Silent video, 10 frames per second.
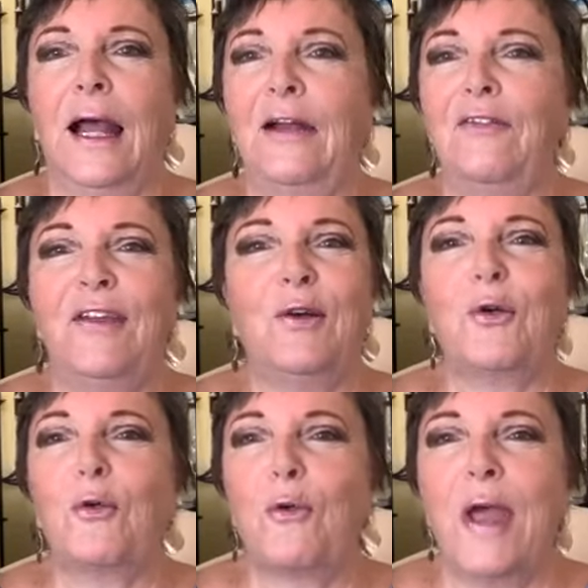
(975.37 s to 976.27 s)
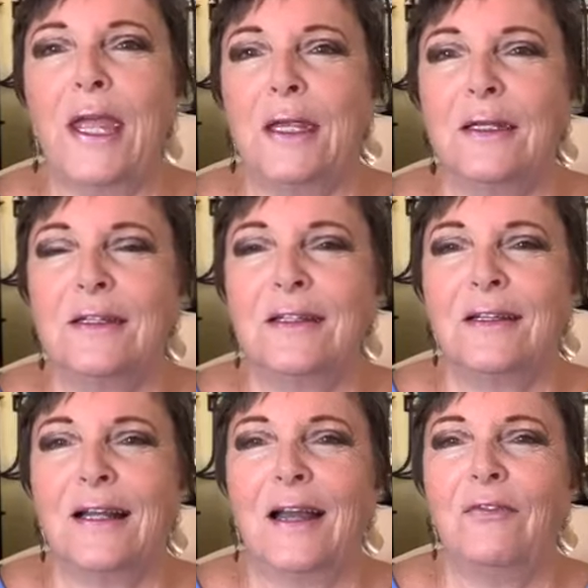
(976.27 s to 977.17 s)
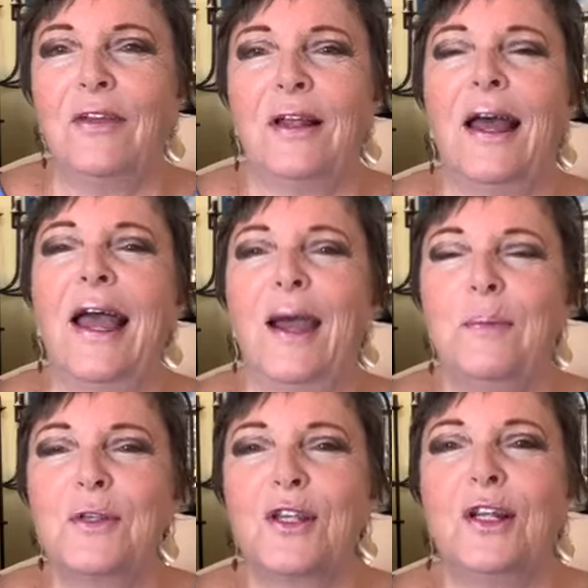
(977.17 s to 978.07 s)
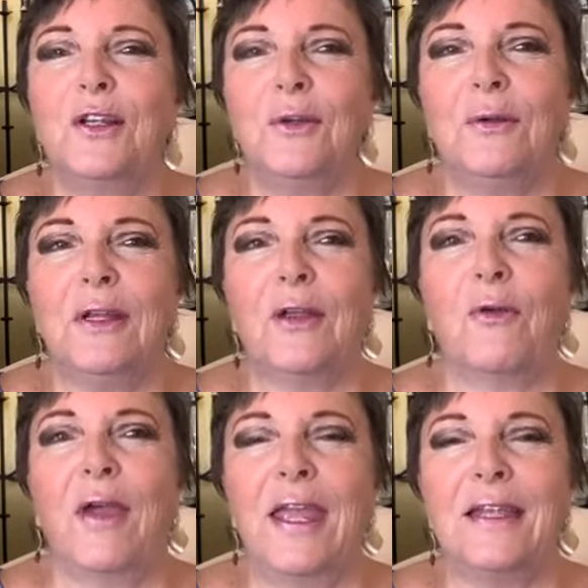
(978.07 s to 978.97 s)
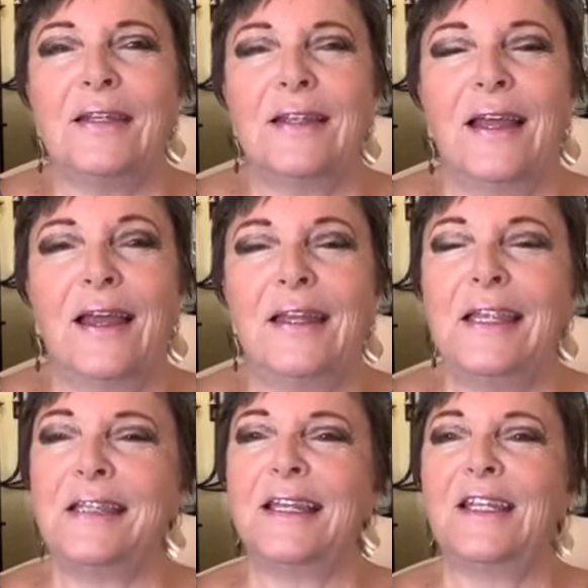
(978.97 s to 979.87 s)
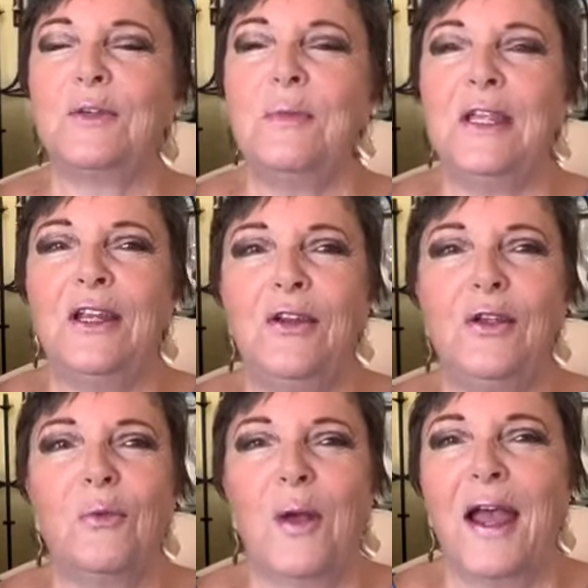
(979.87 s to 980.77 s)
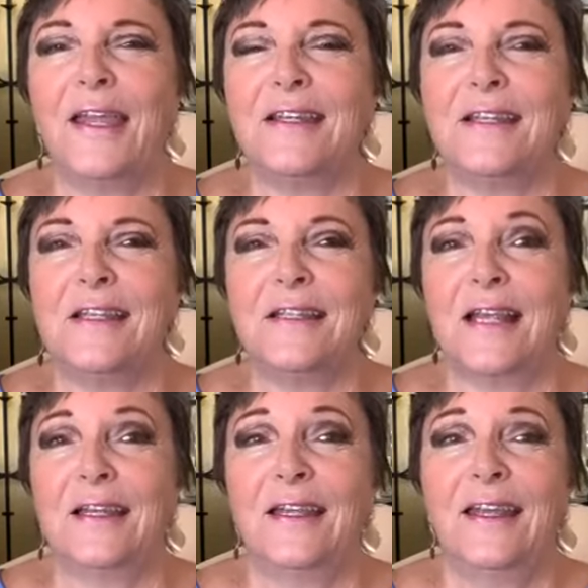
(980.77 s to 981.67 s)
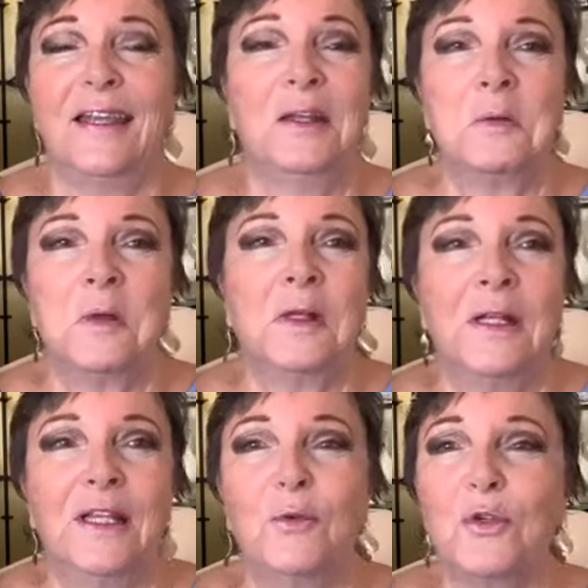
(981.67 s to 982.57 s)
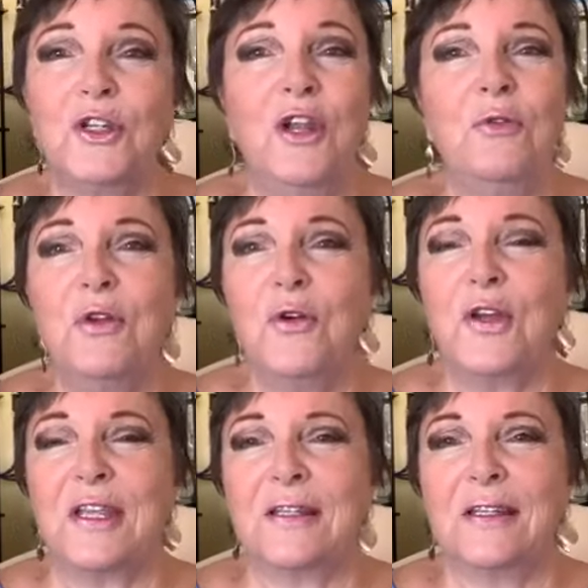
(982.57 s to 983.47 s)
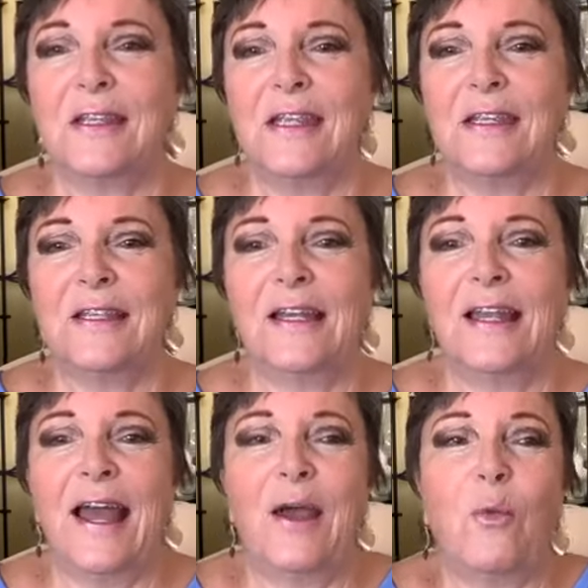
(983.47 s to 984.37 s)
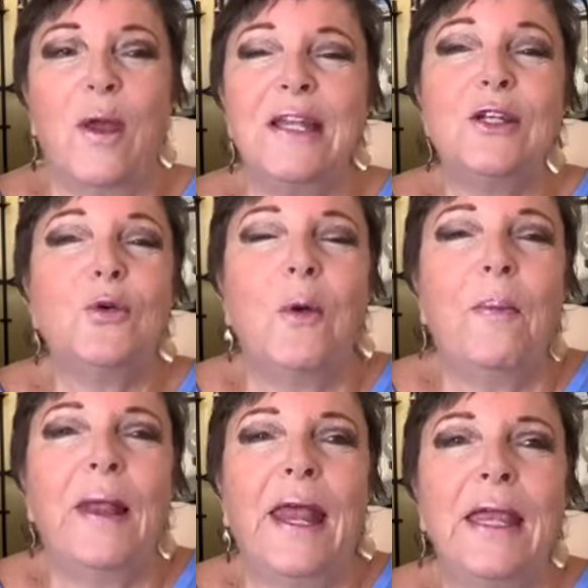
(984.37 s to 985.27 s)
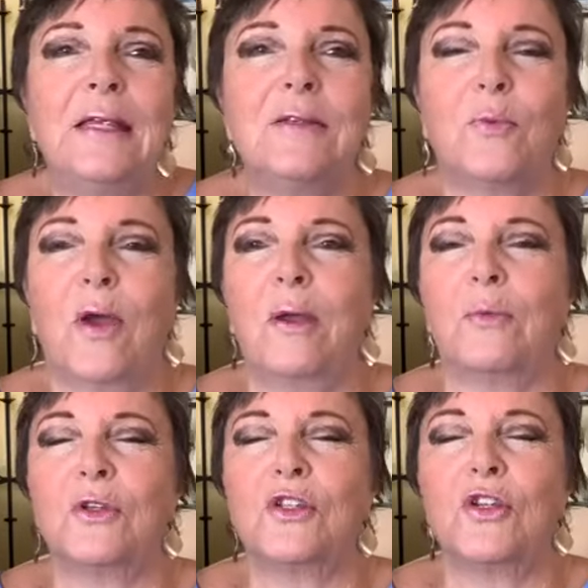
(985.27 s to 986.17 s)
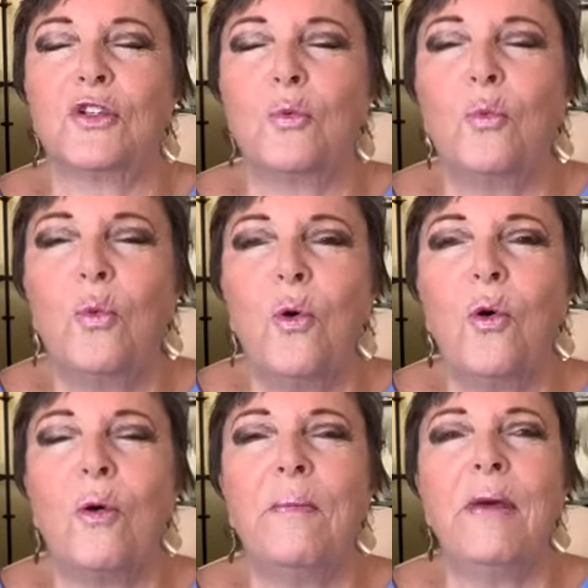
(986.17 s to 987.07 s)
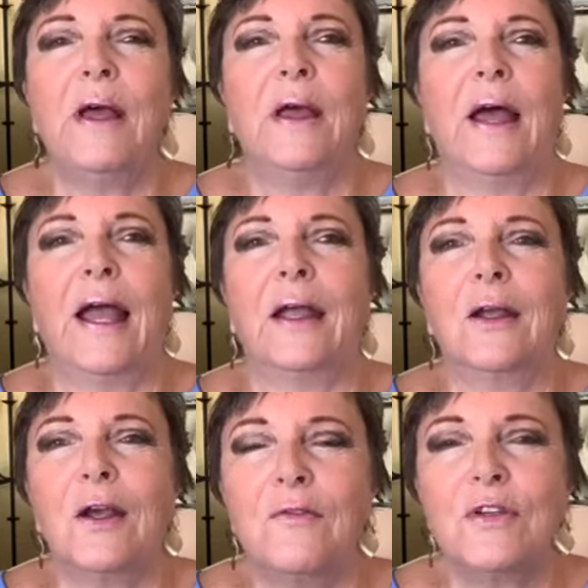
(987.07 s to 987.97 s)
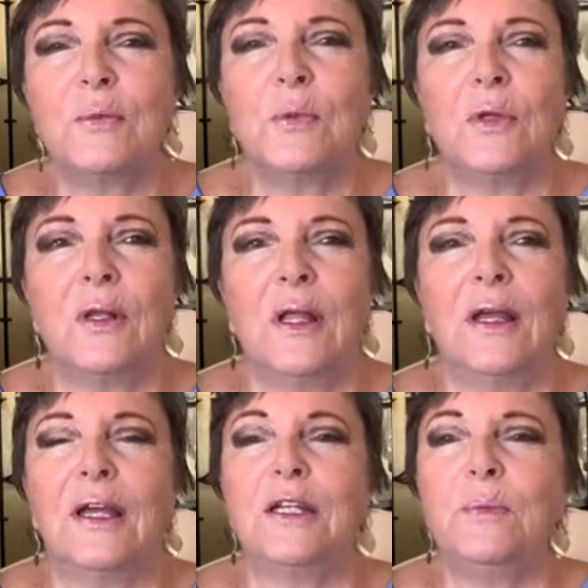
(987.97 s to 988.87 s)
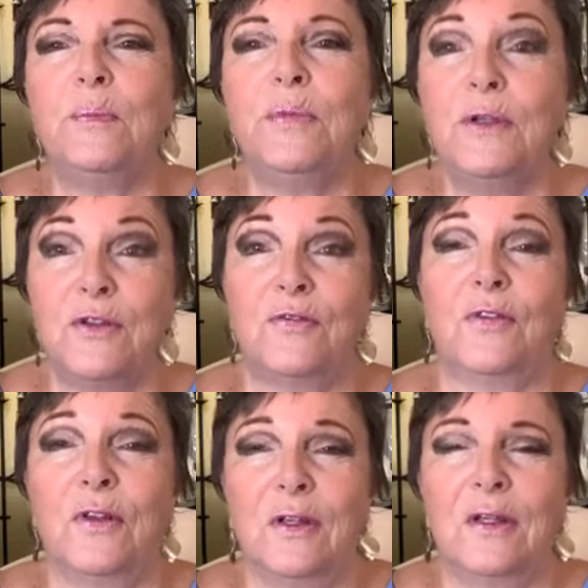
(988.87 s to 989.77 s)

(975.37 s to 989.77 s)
I feel great. I feel absolutely great. And he said to me, you know, you're right. He said, there was no noise. He said, I went to a place where it was just warm and comfortable and beautiful.